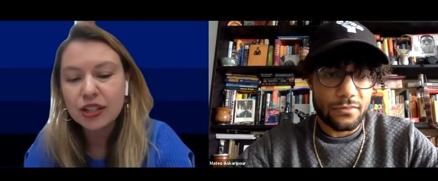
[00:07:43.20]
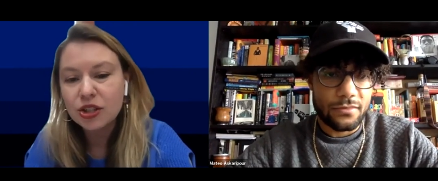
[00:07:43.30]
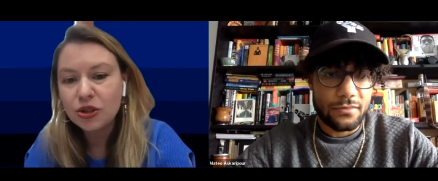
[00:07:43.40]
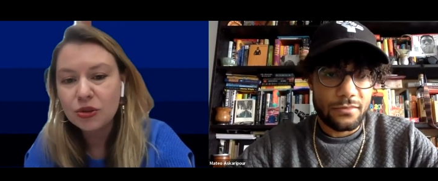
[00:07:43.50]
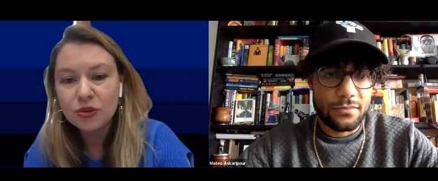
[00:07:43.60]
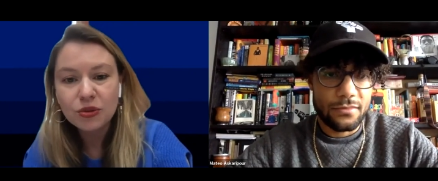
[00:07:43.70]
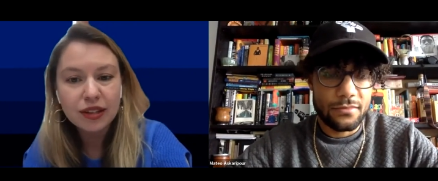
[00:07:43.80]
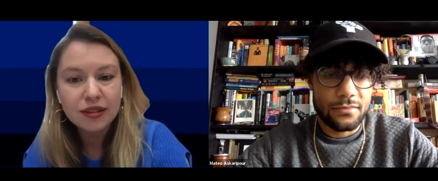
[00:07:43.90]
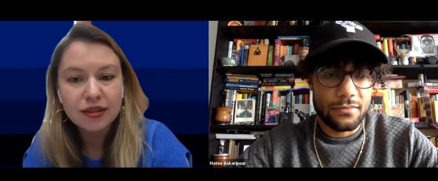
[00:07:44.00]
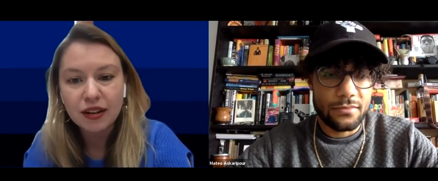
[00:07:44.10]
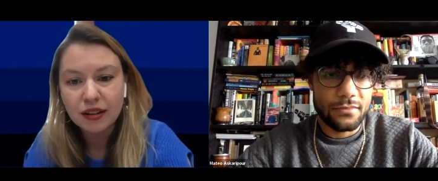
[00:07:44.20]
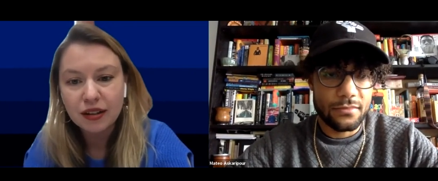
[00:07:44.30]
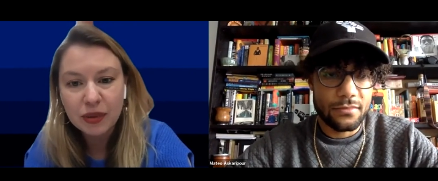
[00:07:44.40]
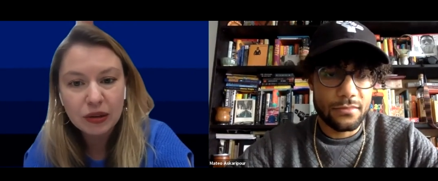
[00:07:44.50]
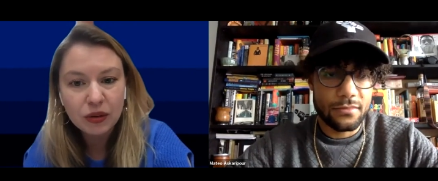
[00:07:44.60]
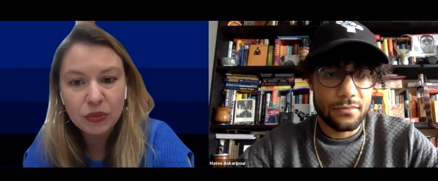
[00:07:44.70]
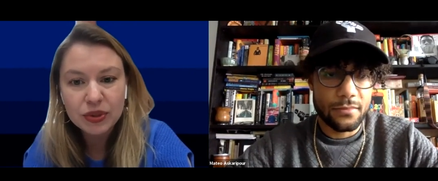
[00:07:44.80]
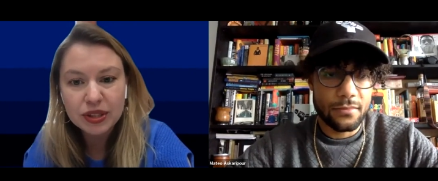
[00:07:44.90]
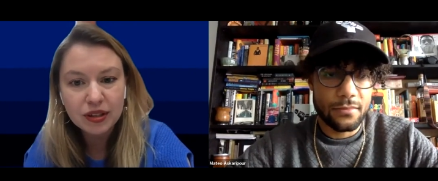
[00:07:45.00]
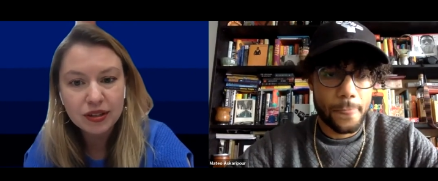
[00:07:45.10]
Speaker 1: did you get started? I mean, what
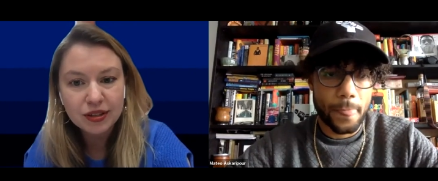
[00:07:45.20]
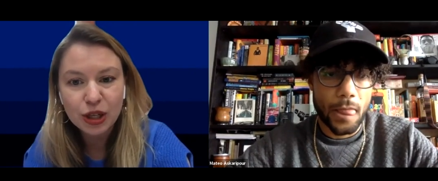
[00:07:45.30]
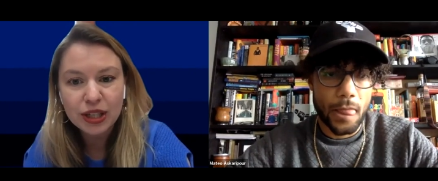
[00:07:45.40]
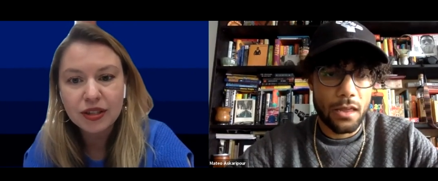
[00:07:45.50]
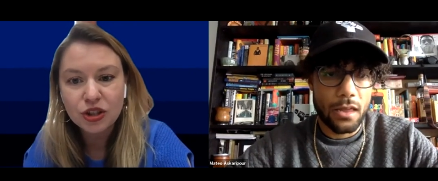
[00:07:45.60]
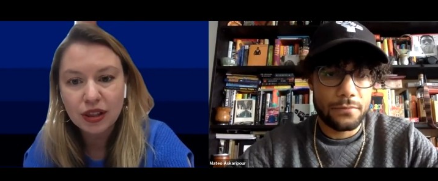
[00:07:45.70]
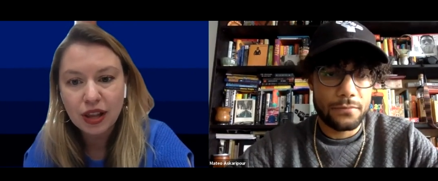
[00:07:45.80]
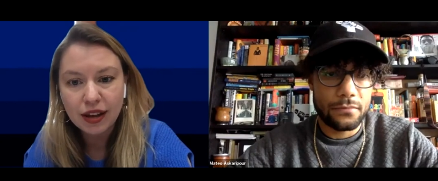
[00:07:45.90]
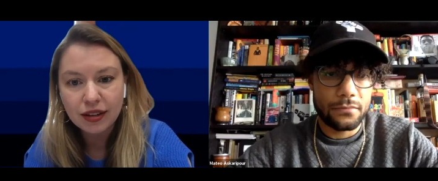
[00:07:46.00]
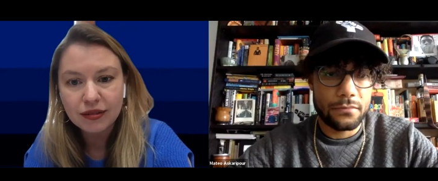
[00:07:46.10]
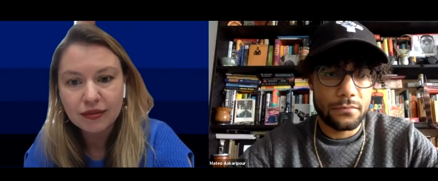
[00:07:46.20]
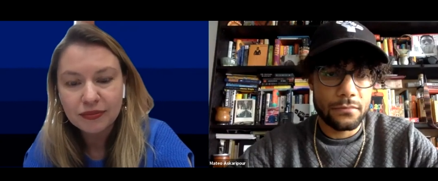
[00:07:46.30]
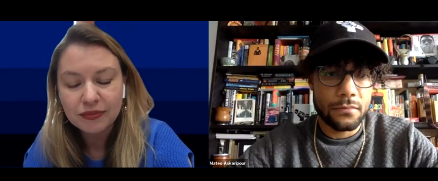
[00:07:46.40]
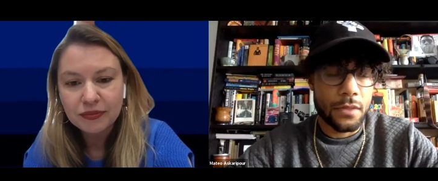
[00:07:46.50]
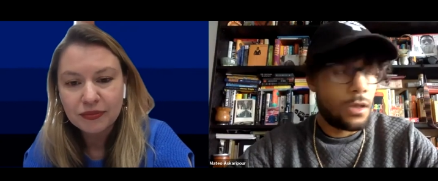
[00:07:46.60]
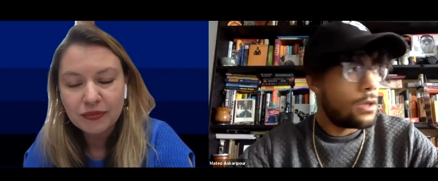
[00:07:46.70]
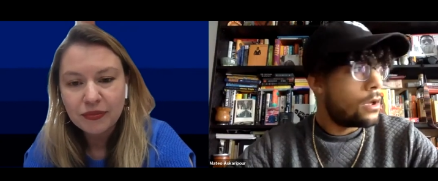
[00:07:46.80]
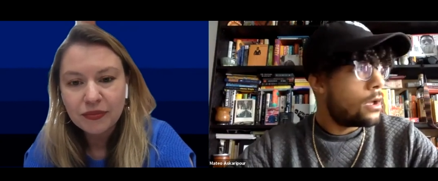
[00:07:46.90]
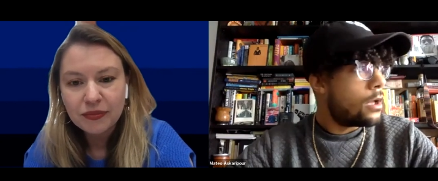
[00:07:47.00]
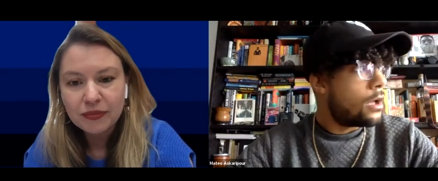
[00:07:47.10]
was the transition like?
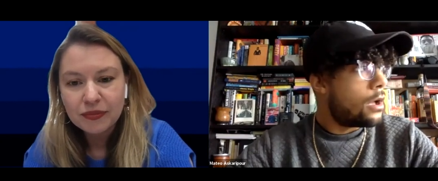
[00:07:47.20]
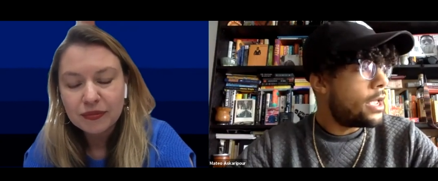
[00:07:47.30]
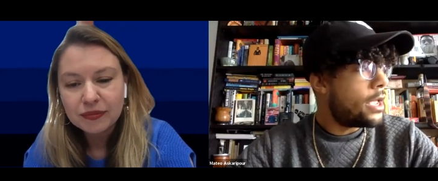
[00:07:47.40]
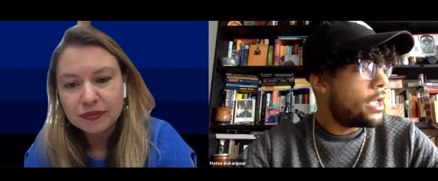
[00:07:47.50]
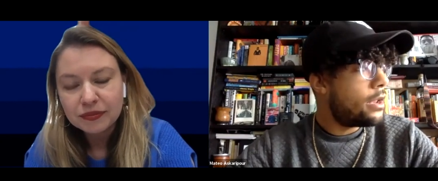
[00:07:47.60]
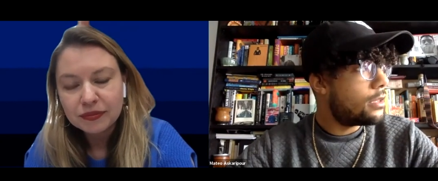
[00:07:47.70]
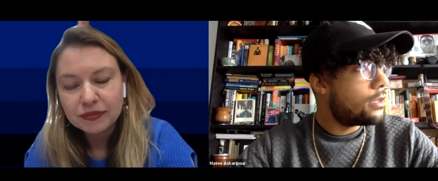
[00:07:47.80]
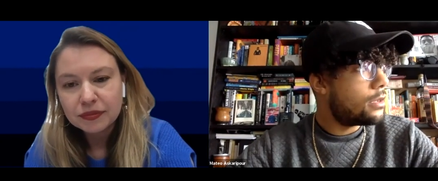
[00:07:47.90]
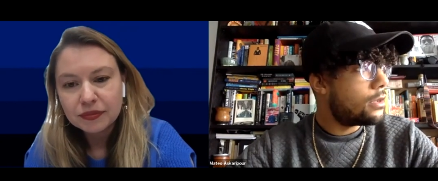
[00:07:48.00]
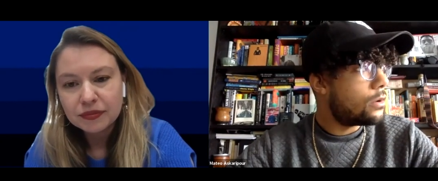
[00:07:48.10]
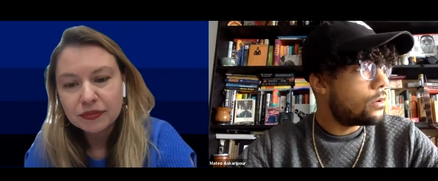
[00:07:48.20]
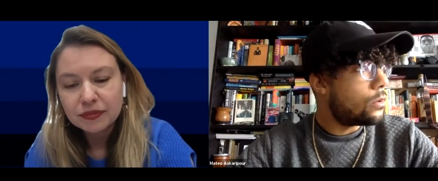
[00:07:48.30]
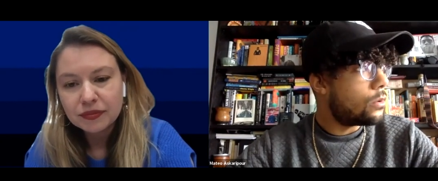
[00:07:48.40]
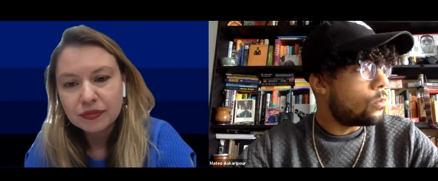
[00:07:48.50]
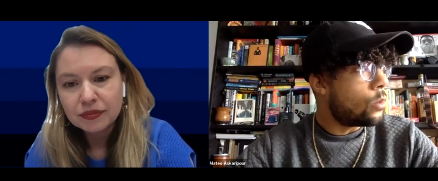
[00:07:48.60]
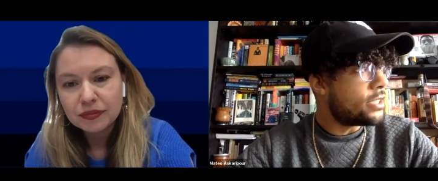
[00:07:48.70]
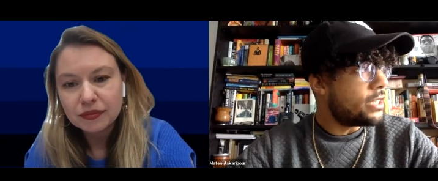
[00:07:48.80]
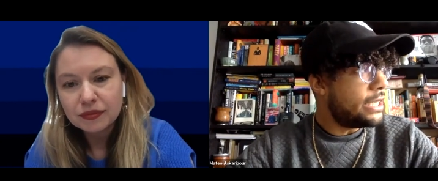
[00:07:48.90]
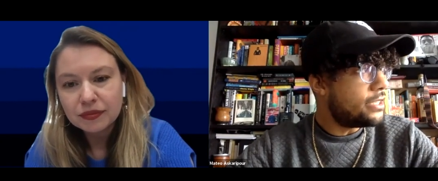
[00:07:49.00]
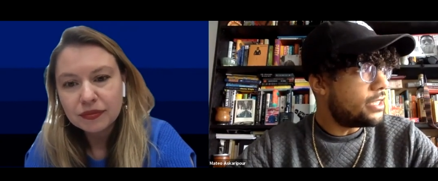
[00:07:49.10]
Speaker 2: It
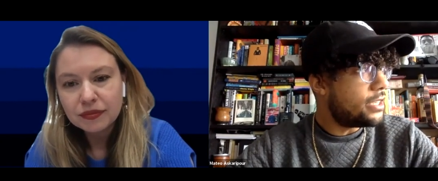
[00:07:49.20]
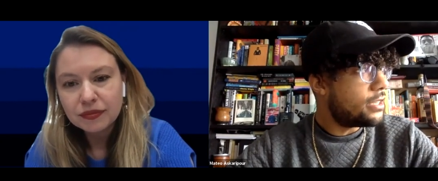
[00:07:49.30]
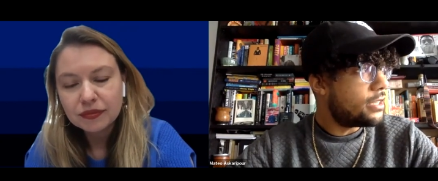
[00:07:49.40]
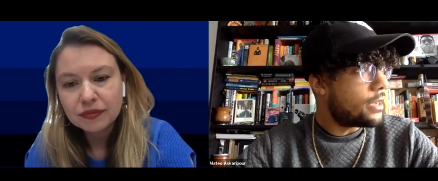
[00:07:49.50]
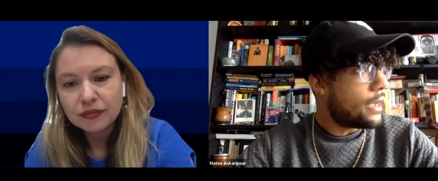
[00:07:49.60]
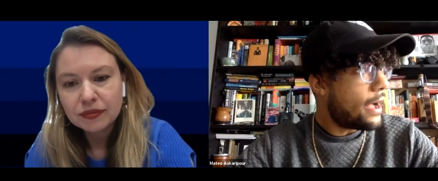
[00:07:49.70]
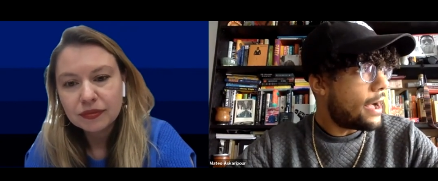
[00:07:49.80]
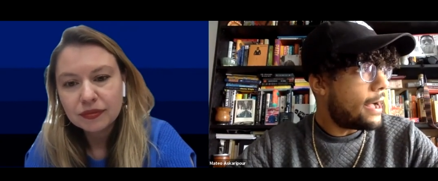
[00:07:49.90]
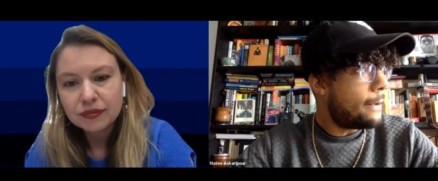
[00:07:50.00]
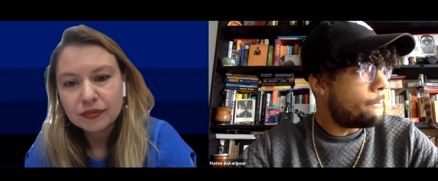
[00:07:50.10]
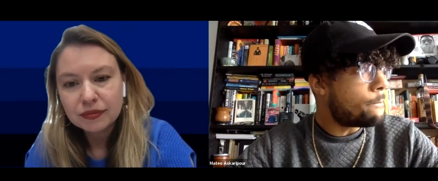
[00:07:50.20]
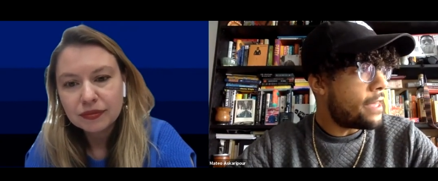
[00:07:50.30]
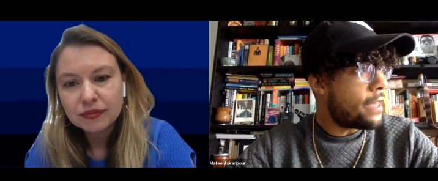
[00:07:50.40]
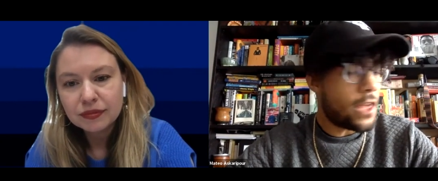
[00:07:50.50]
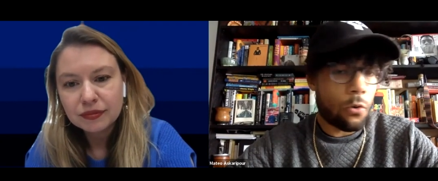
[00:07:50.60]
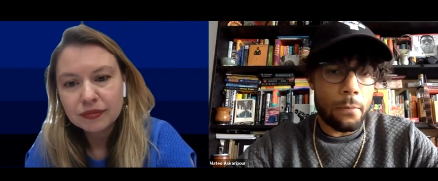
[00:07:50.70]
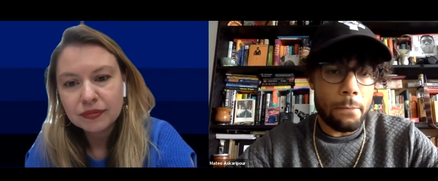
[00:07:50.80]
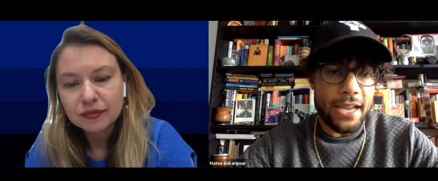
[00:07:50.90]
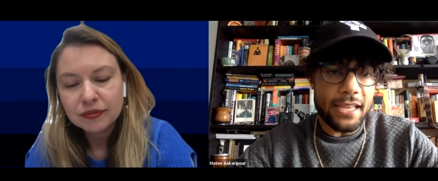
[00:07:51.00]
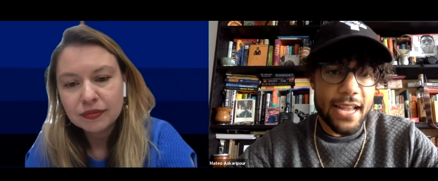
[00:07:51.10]
wasn't easy. And there were
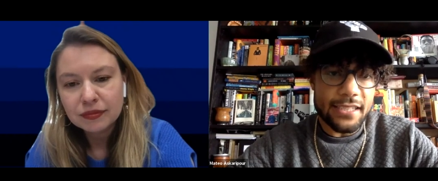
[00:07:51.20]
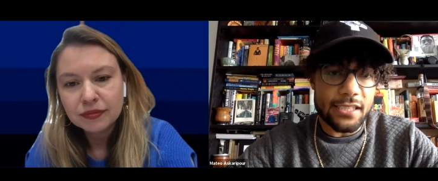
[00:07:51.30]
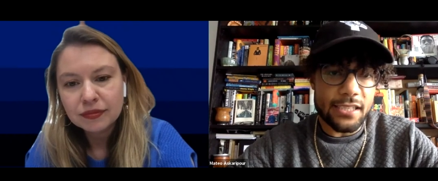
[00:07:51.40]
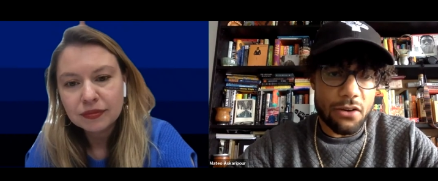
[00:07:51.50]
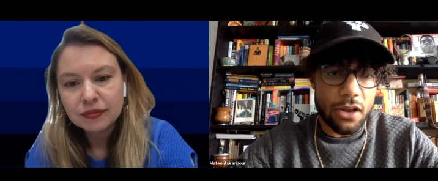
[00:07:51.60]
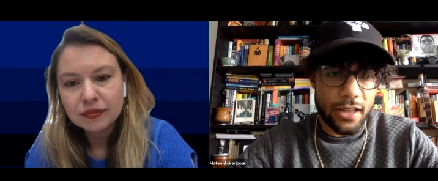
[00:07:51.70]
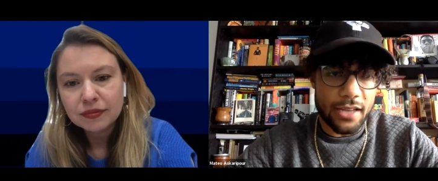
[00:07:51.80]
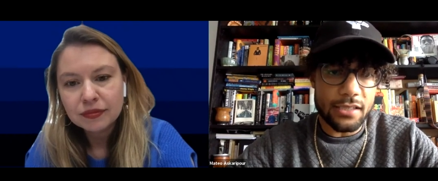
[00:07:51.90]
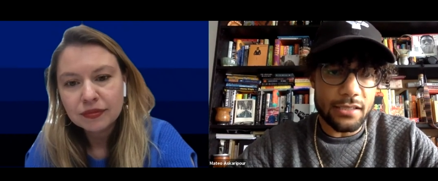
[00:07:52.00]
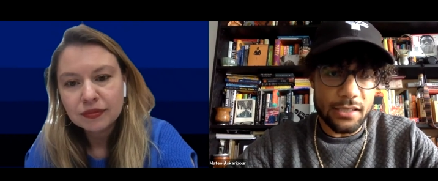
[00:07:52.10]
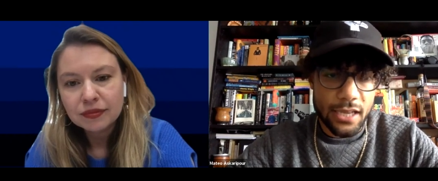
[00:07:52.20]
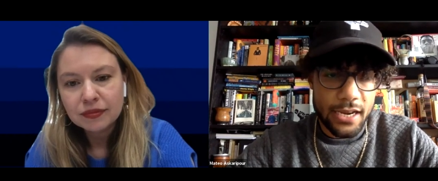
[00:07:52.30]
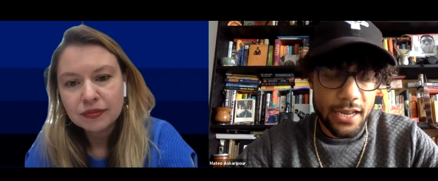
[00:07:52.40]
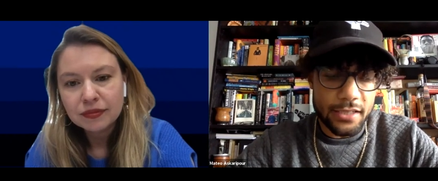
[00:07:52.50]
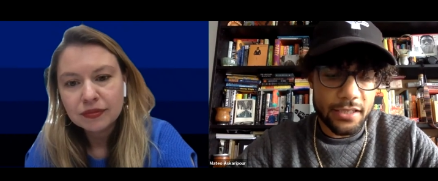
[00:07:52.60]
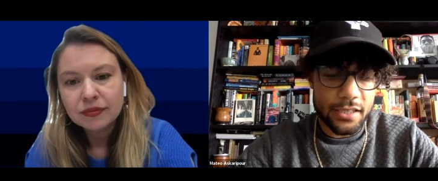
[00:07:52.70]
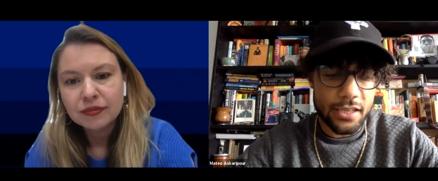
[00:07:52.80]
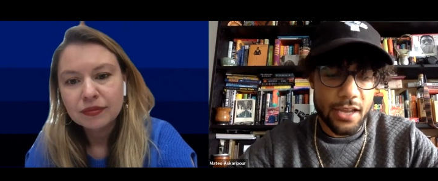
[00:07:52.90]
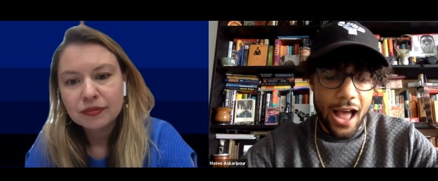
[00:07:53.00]
many necessary lessons in it.